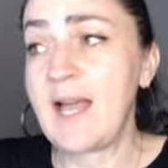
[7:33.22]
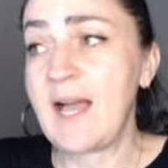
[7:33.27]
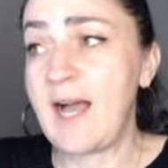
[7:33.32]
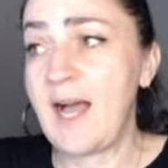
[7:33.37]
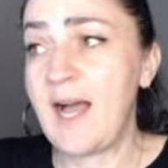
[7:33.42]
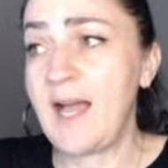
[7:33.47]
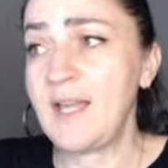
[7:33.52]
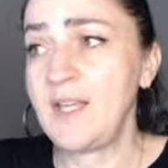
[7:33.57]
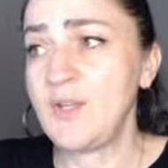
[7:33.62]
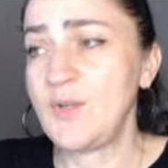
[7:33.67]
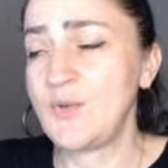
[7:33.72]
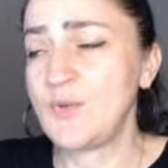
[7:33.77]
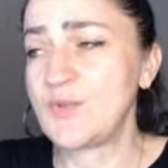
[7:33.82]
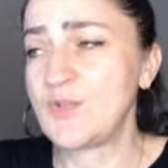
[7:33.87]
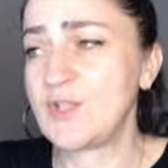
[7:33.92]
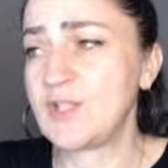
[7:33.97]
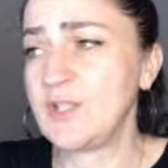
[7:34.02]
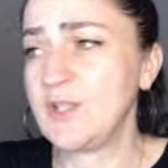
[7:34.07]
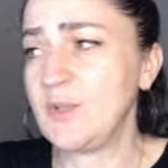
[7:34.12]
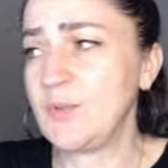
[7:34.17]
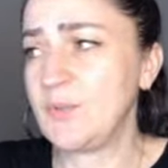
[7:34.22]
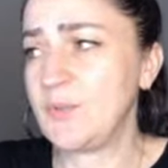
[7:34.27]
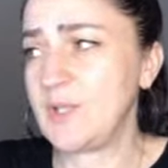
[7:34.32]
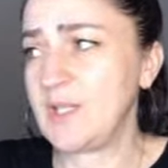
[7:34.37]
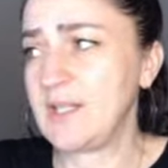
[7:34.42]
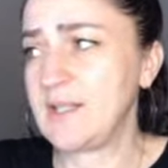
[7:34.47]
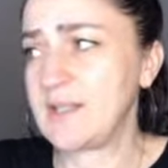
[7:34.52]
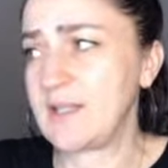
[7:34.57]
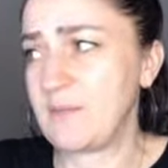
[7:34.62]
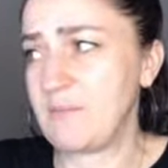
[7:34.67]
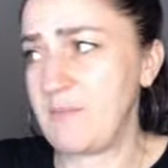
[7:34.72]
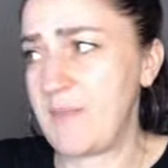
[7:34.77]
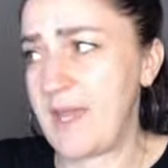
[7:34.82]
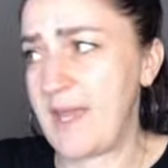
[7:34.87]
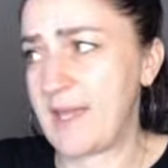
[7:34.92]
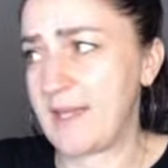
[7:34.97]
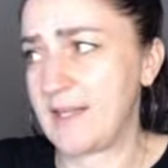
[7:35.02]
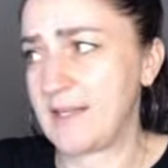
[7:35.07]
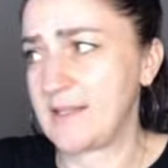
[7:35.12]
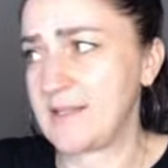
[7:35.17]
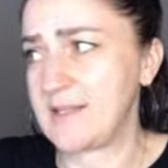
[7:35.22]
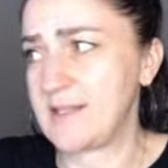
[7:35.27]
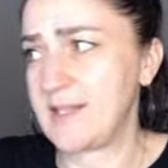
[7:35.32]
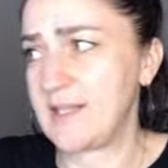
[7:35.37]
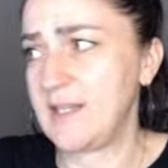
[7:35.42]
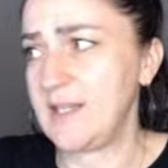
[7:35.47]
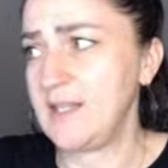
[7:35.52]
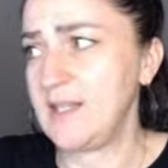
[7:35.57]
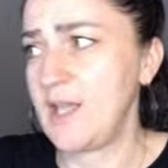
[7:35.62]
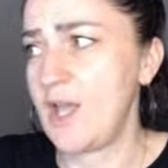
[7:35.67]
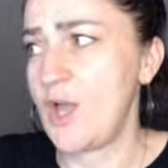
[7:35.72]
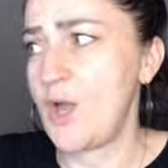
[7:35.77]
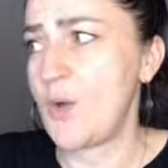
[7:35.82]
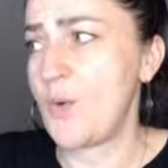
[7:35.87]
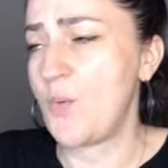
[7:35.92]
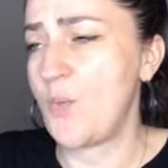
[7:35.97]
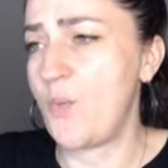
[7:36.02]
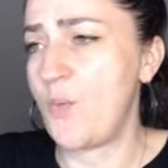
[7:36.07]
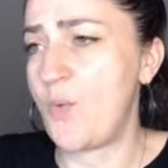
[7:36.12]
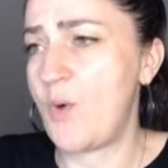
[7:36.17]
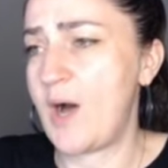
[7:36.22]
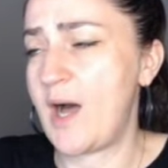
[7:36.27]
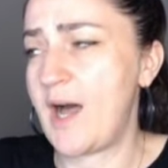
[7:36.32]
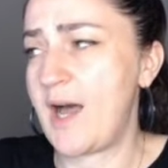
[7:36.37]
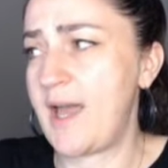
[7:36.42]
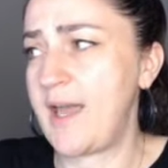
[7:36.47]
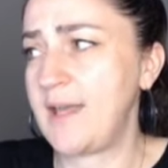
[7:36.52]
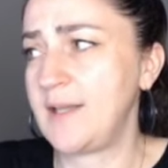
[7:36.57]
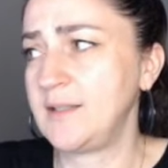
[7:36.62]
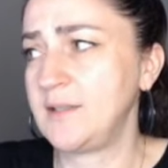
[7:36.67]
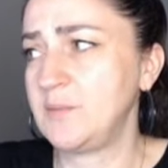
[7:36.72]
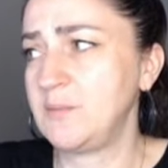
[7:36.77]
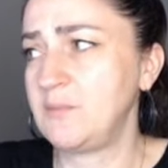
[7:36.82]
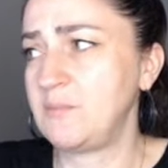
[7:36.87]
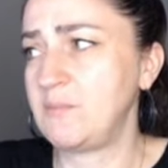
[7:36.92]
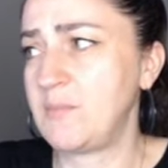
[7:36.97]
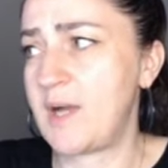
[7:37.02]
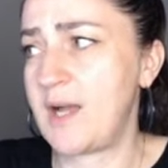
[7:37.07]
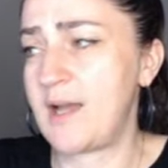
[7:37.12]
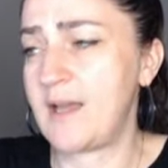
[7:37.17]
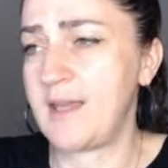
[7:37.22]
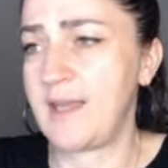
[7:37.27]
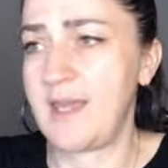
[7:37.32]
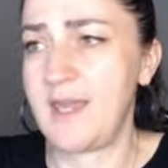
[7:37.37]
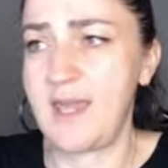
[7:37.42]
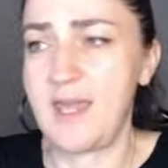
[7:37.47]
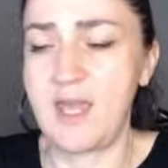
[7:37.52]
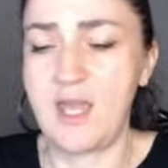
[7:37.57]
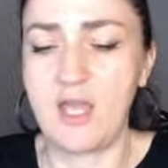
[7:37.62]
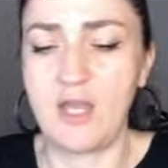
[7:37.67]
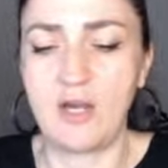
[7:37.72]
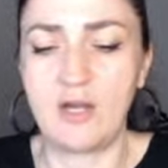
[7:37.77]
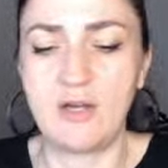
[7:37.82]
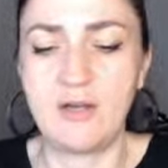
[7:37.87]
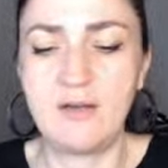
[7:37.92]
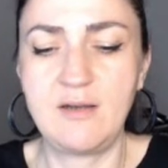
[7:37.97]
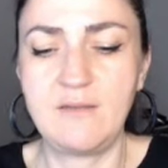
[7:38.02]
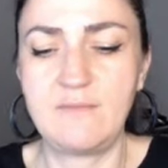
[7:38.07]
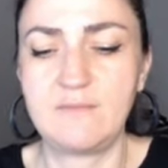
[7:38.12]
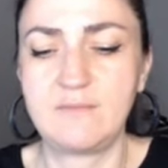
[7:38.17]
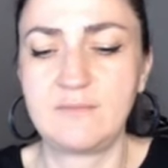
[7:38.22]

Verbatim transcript: I usually read a magazine while my hair